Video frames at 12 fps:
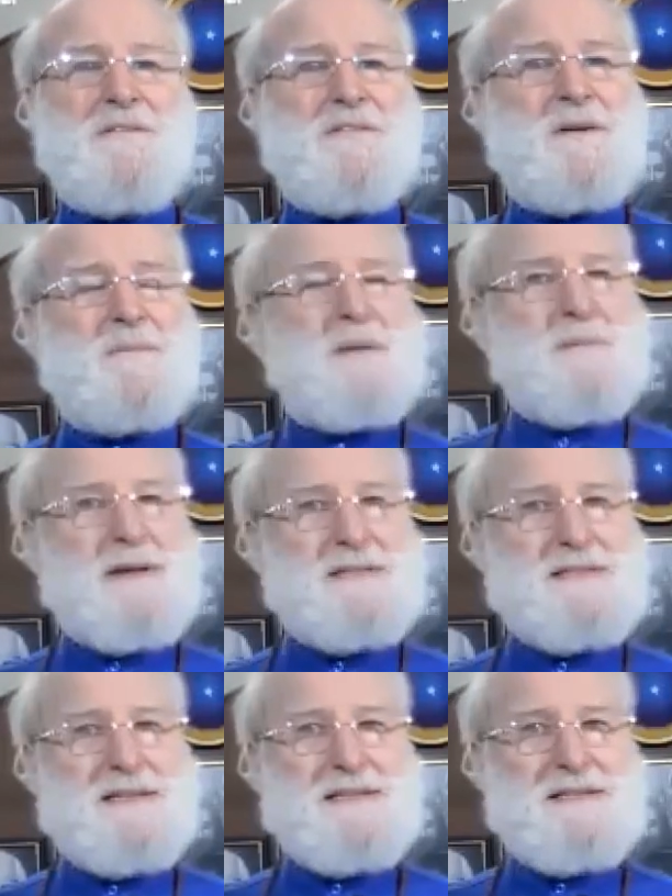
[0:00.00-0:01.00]
from the
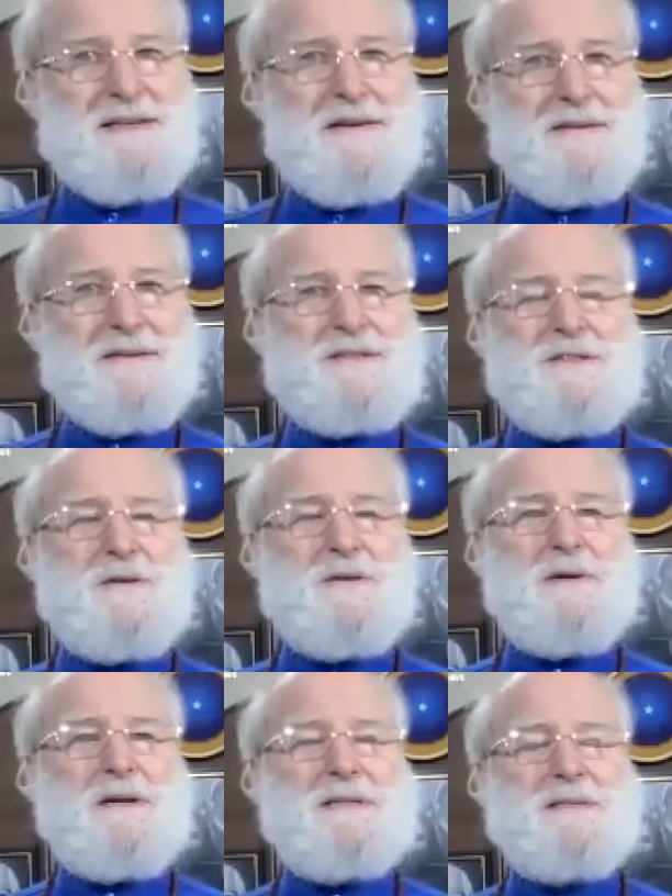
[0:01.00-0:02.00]
blessings here. And
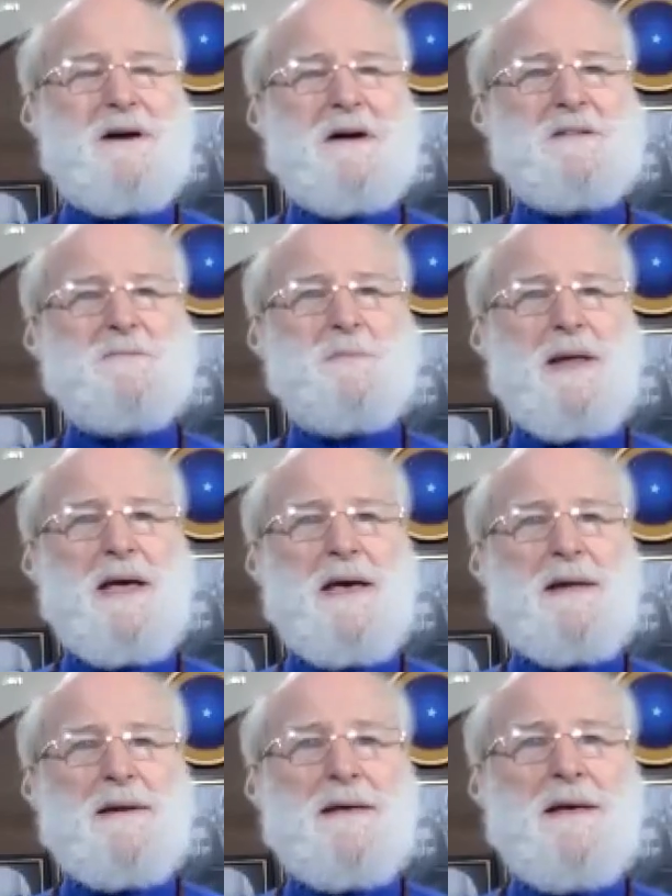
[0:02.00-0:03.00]
so it is God's
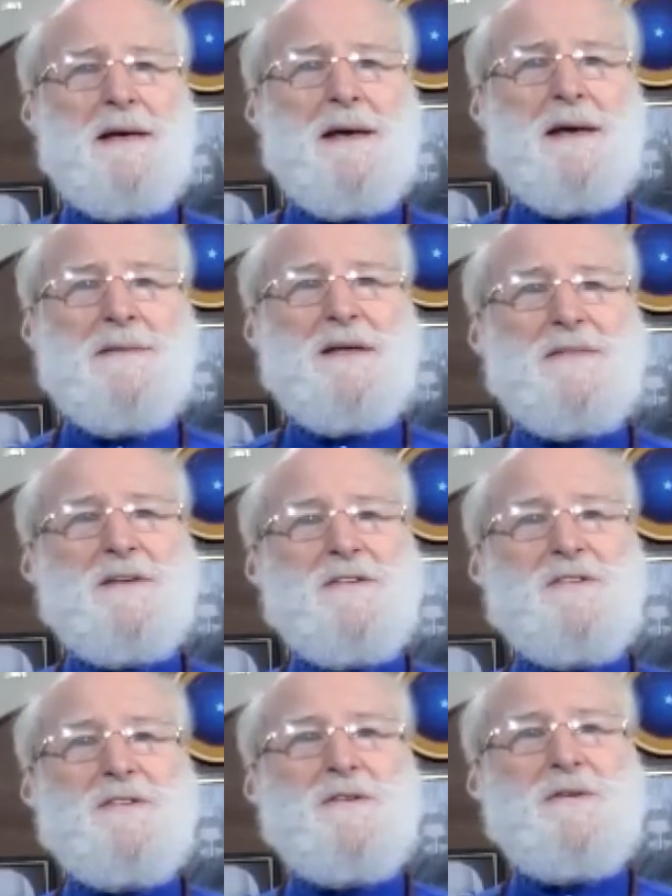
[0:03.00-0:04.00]
plan that
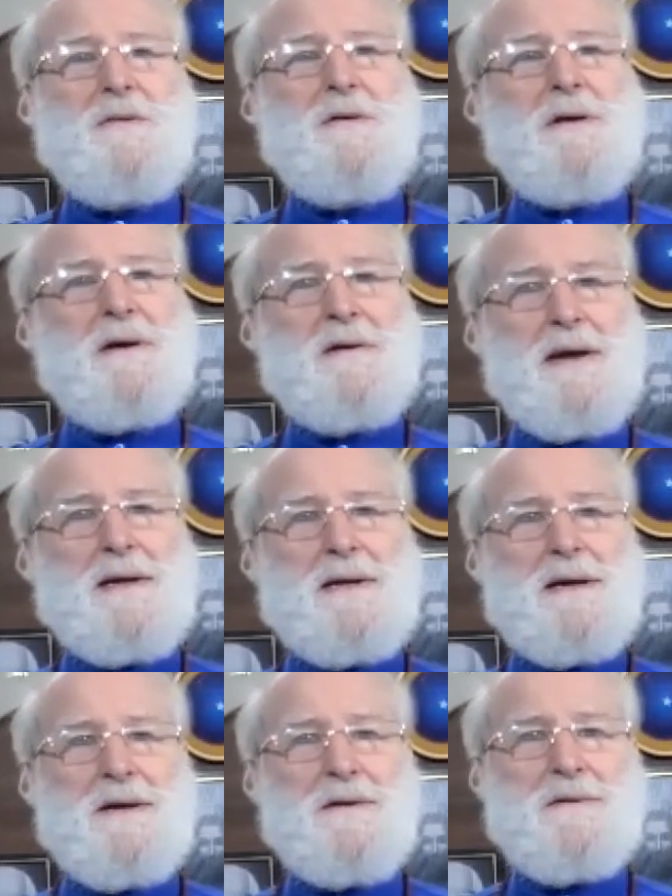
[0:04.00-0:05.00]
these two great
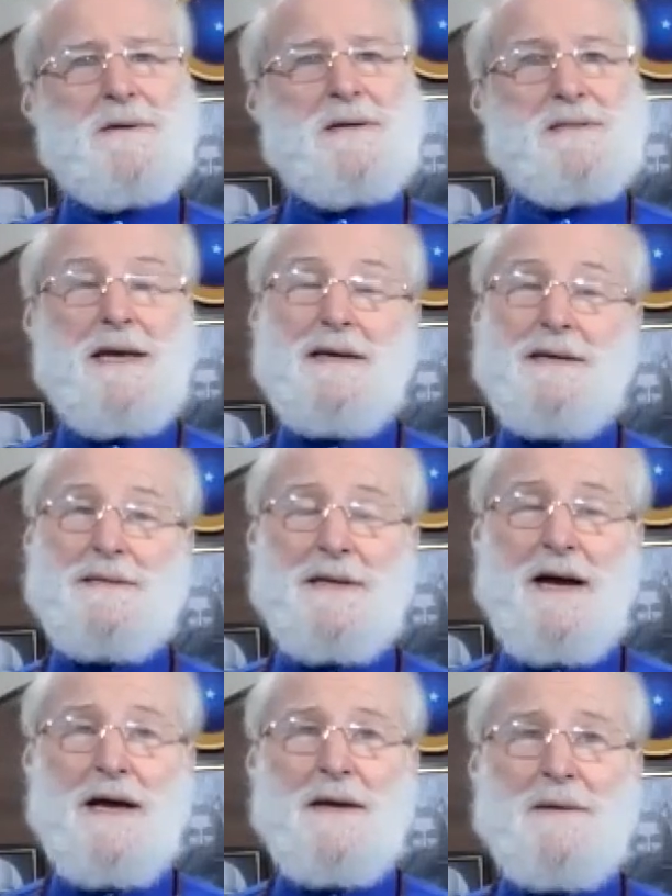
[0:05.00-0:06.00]
countries in
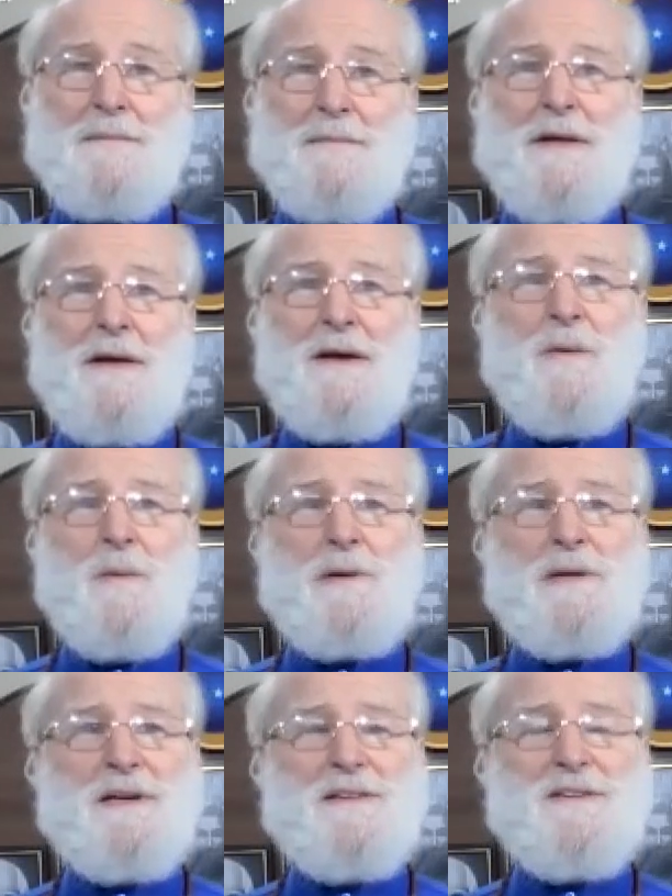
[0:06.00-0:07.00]
time will
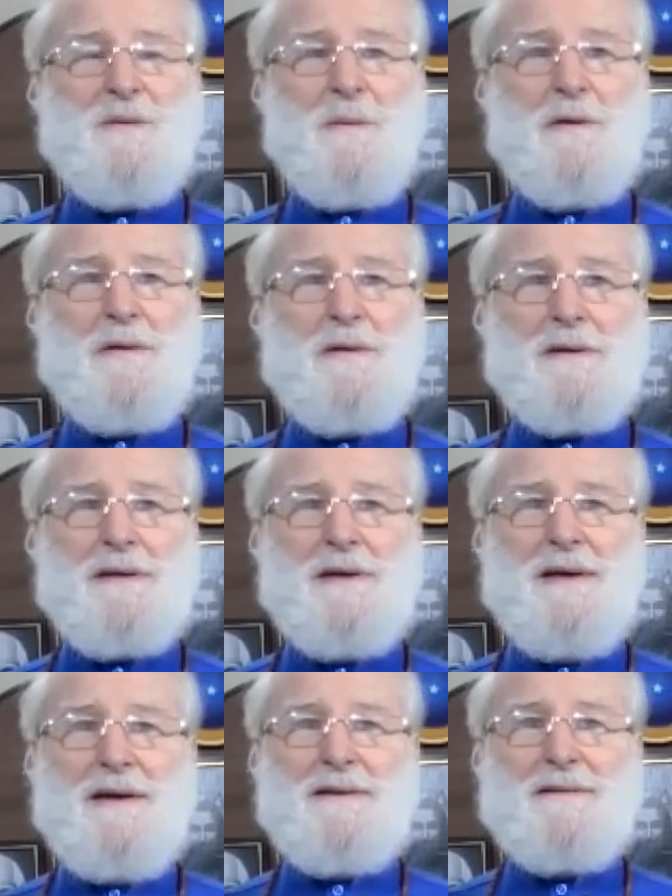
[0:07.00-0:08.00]
lead the world.
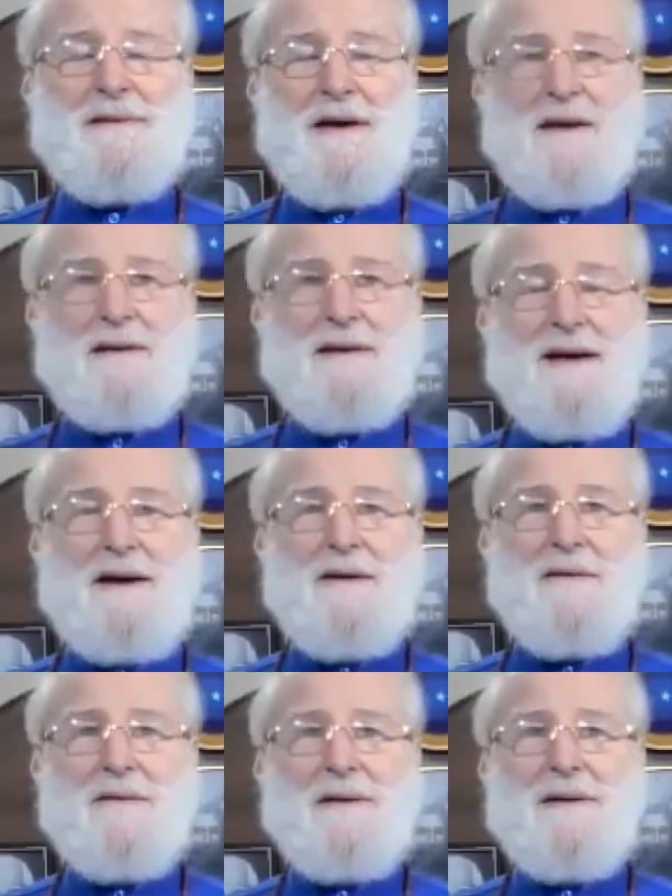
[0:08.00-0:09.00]
Right
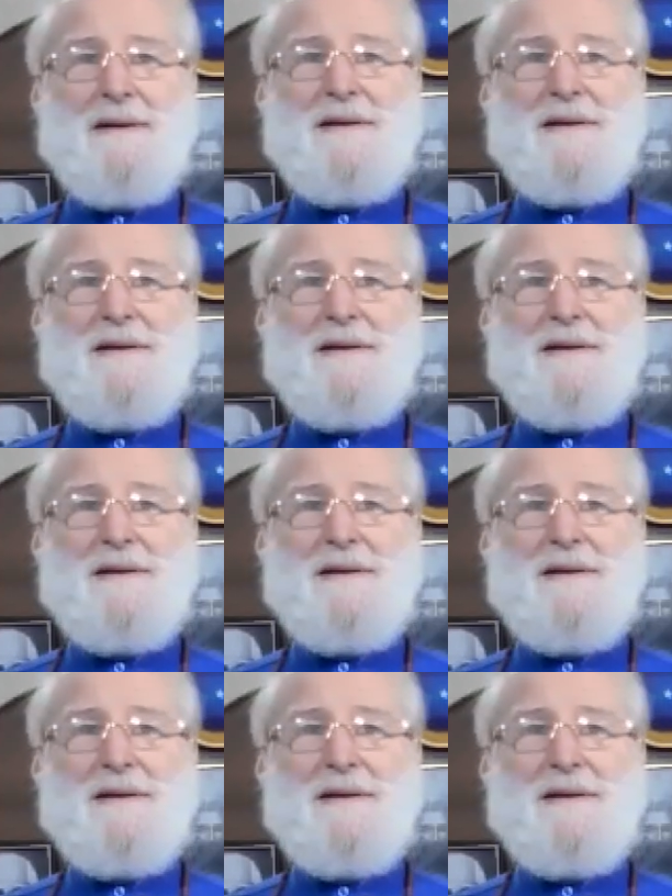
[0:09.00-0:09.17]
now,